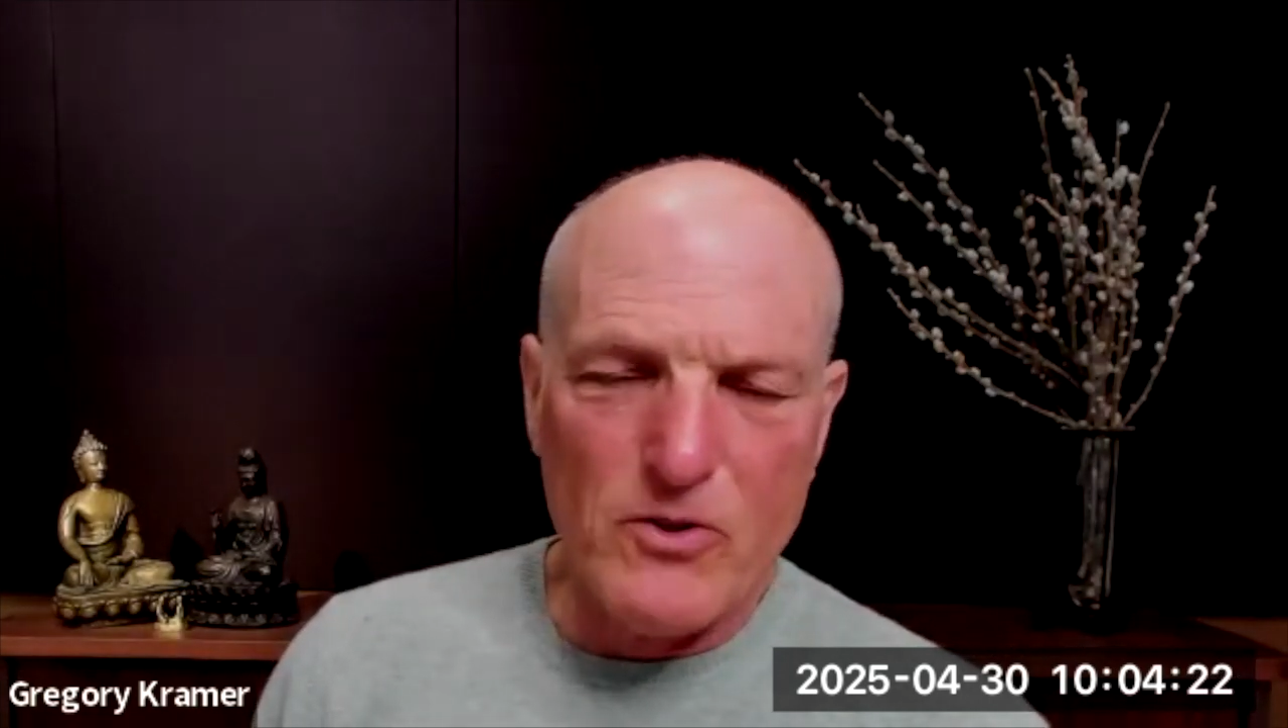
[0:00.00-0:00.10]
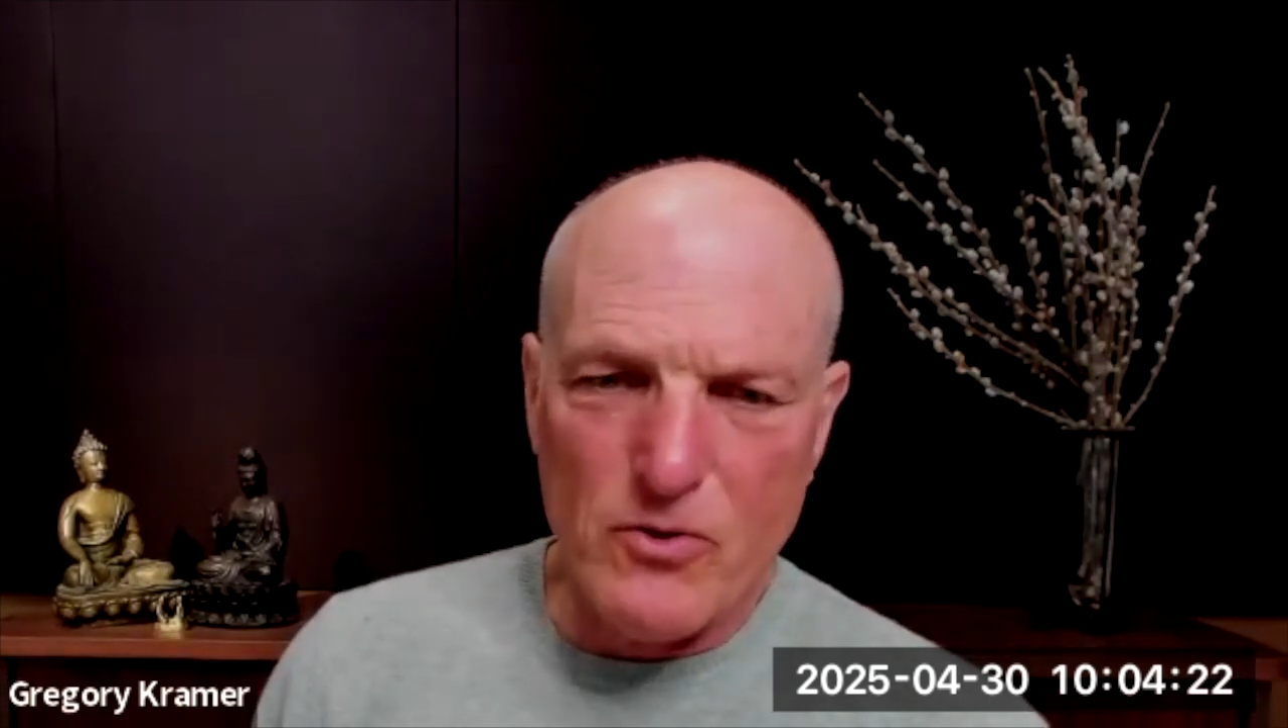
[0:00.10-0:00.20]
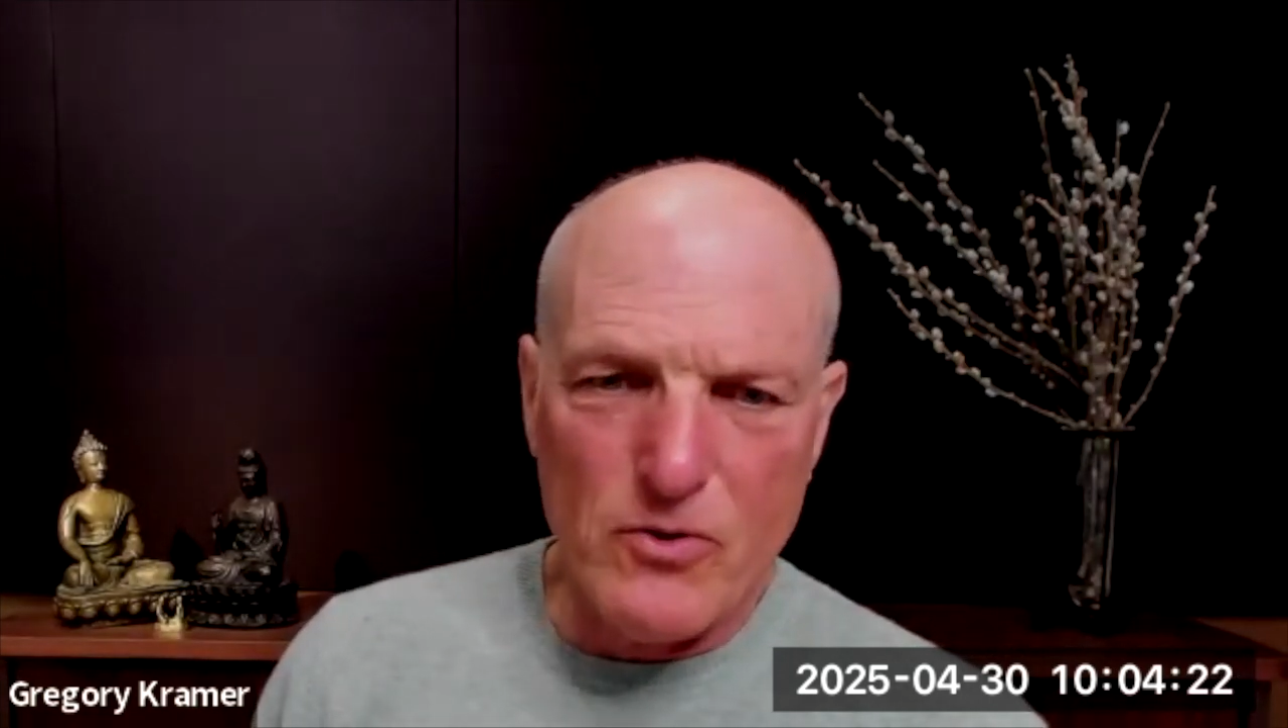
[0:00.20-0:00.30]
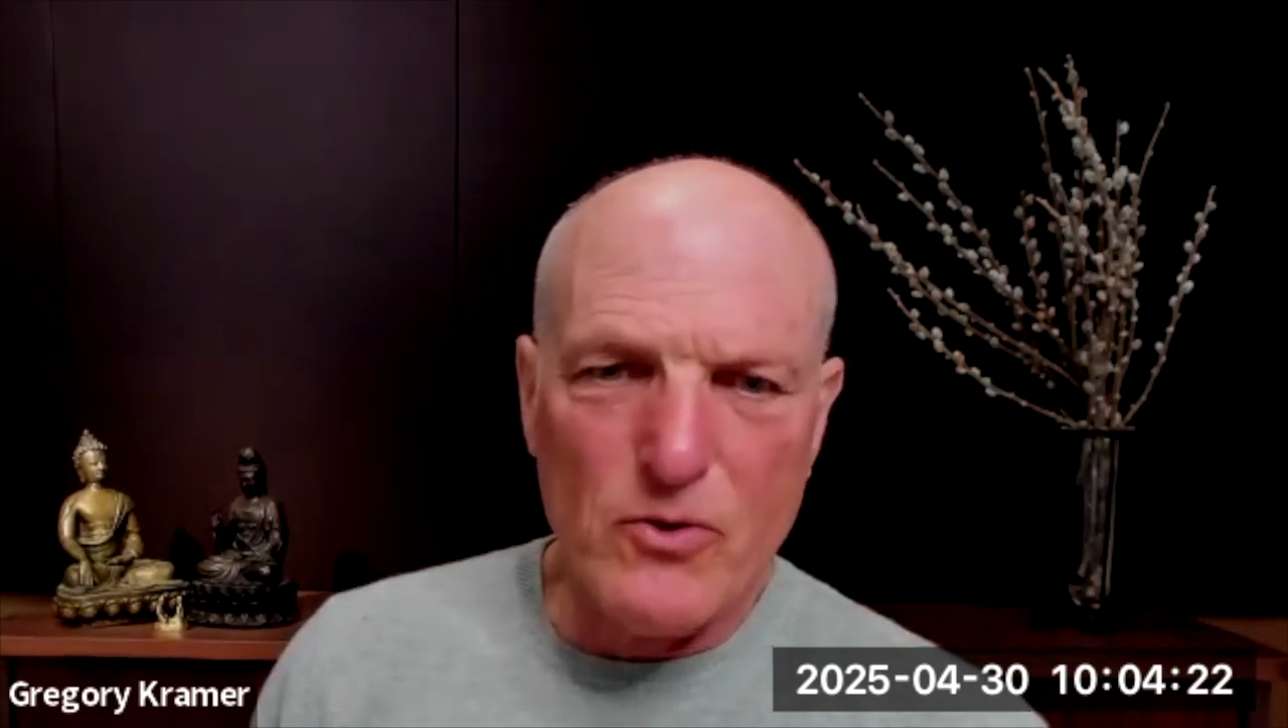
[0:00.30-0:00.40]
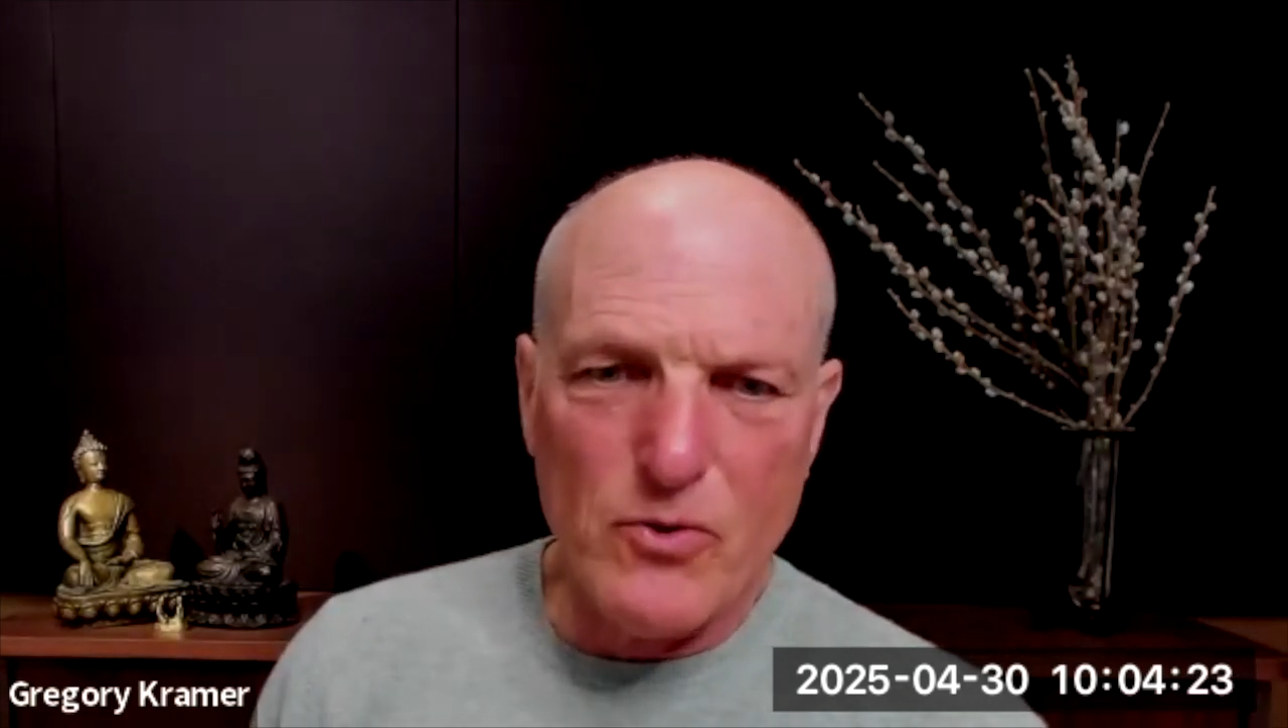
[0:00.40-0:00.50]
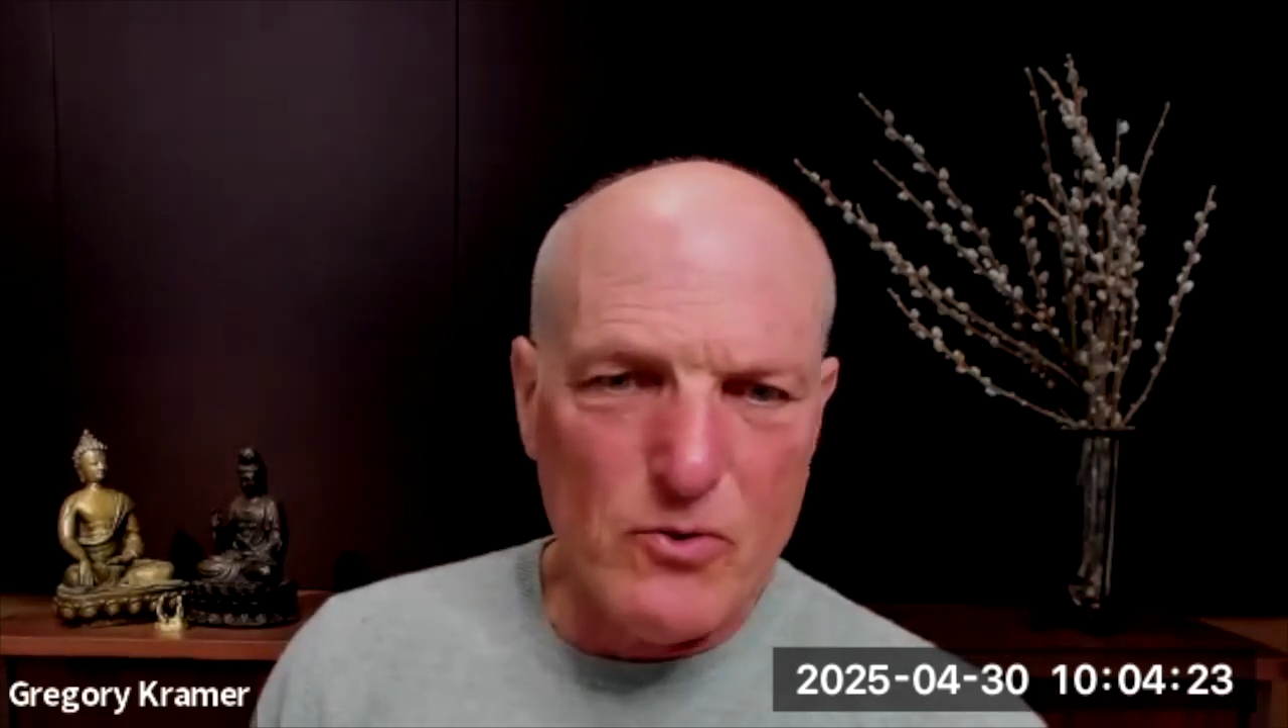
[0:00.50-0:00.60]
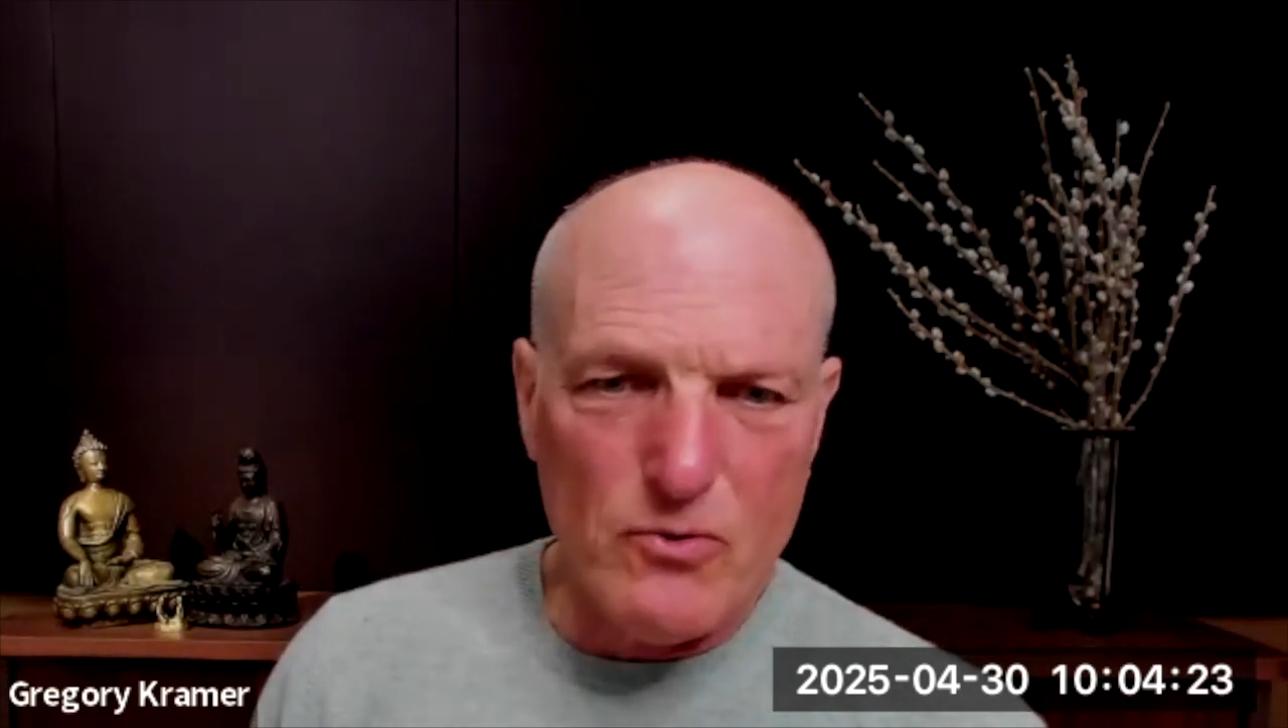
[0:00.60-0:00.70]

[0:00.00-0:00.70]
like what